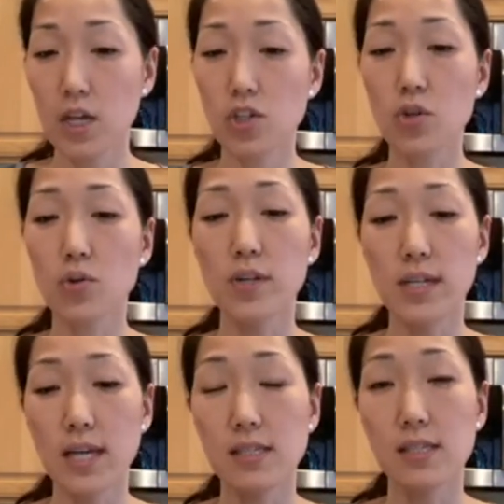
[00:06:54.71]
to
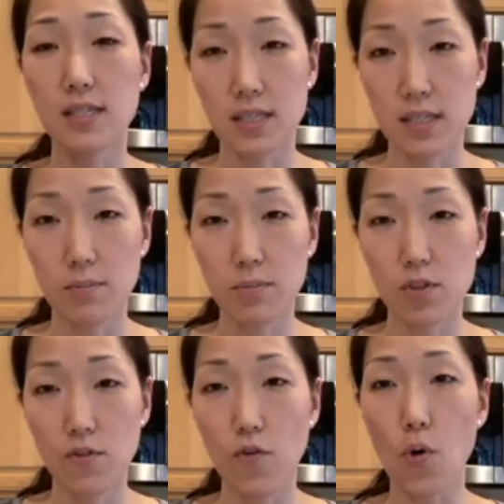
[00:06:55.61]
create
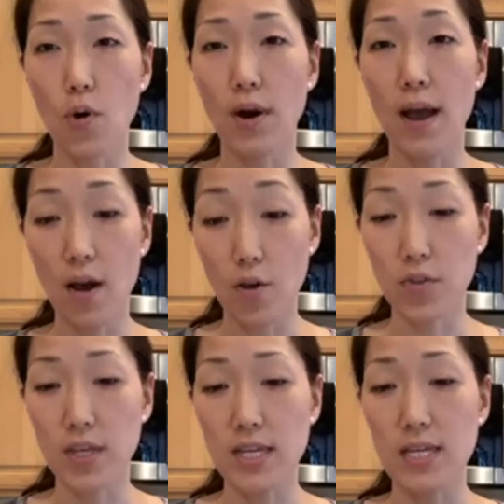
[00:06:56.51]
systems for
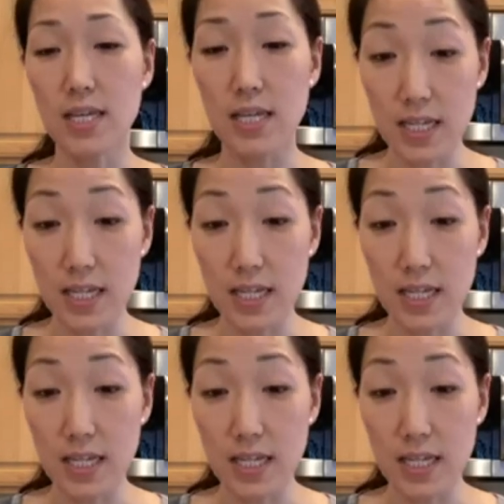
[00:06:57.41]
healthy